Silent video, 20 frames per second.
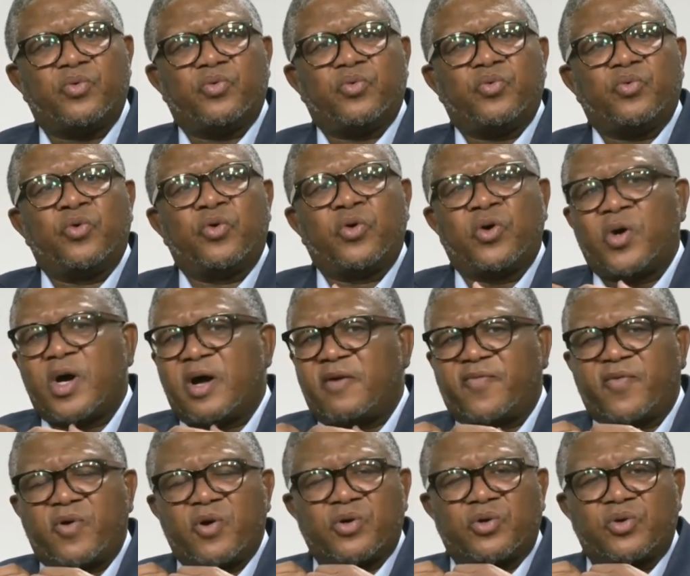who have
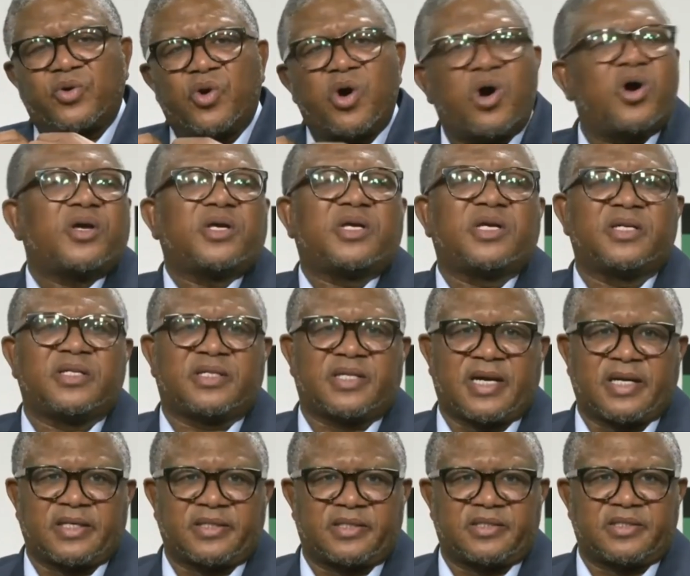got no
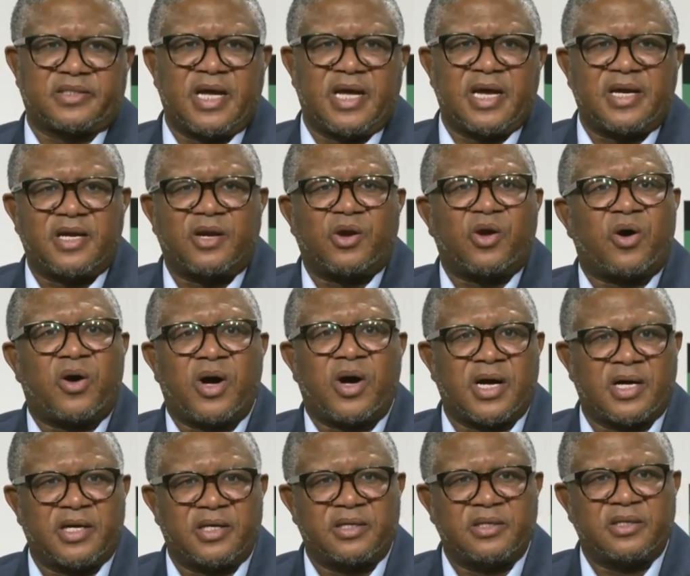interest any longer
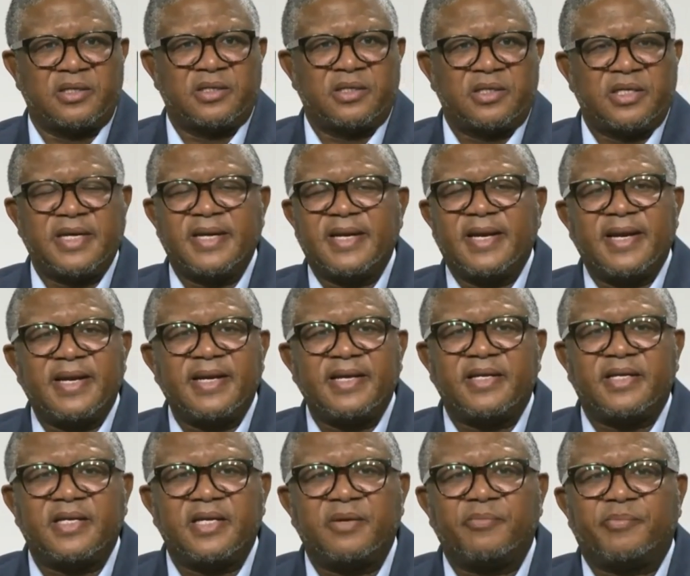in
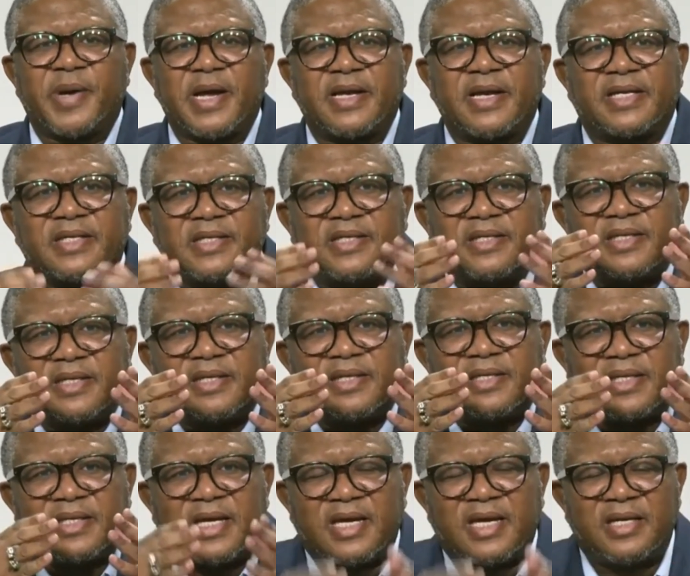leading but
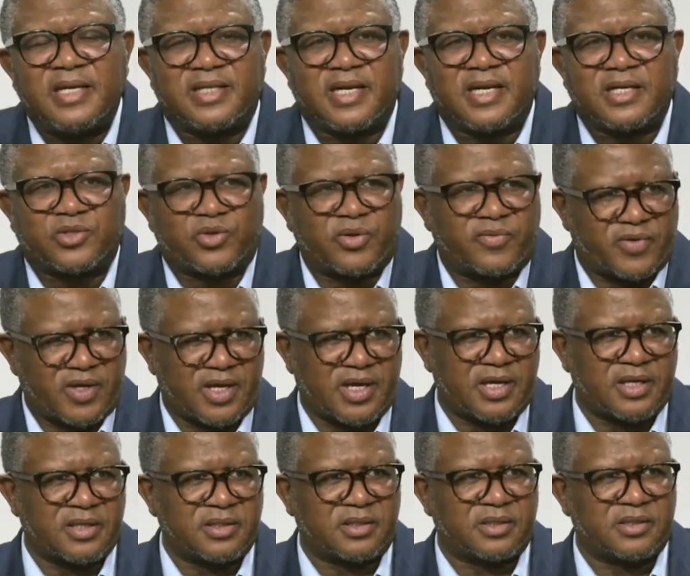the interest of the
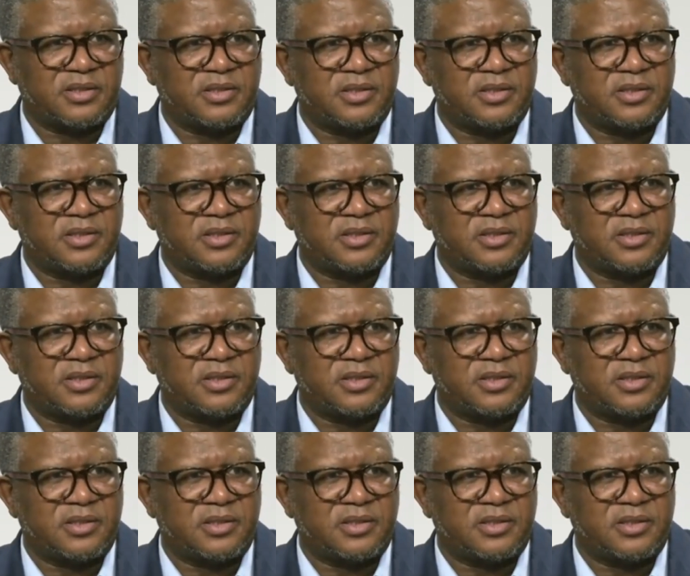ANC,